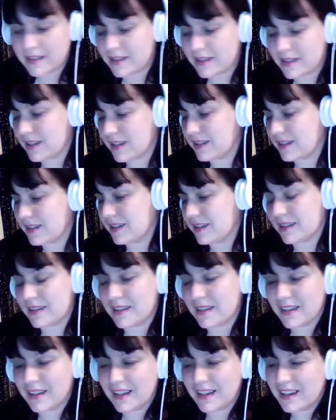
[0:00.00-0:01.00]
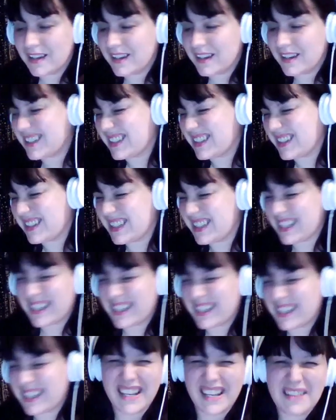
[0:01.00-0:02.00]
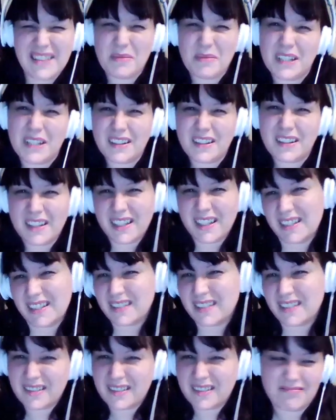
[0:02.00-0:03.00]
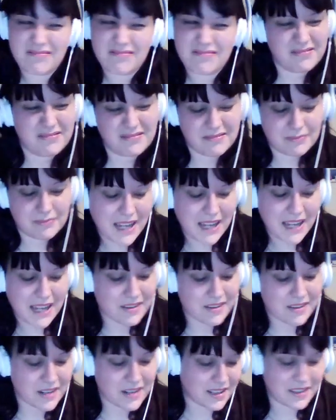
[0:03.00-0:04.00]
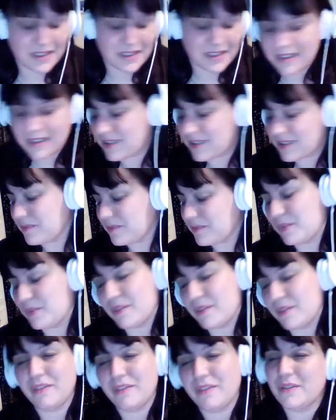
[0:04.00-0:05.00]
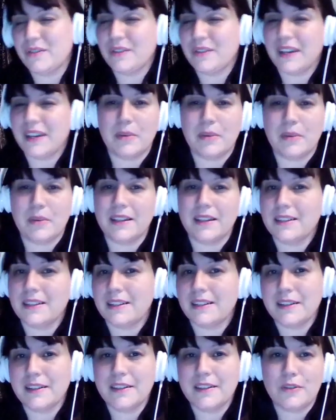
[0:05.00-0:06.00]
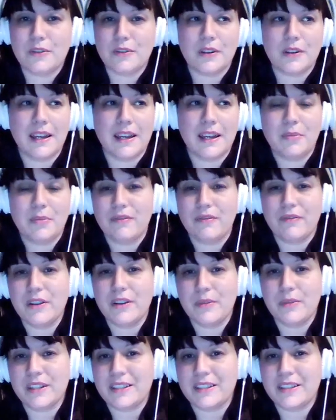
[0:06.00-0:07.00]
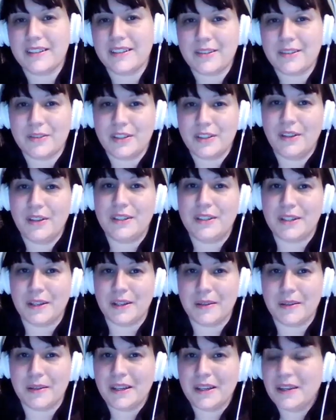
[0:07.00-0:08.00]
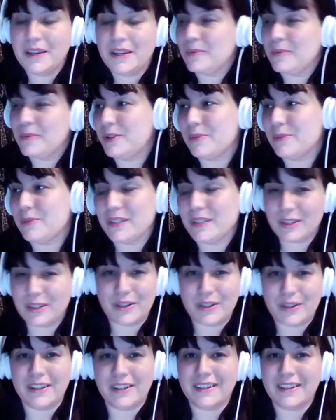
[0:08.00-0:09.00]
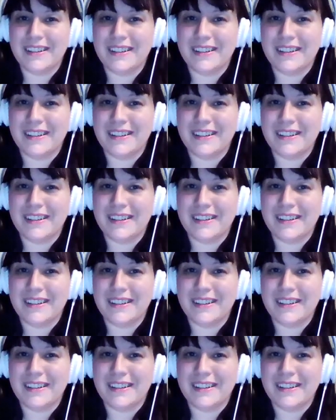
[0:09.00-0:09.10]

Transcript: They just, I don't know, they just seem a bit like, a bit arrogant. I can't bother with all that, man. You know, you've got to keep it real. We're just on YouTube. We're not Madonna.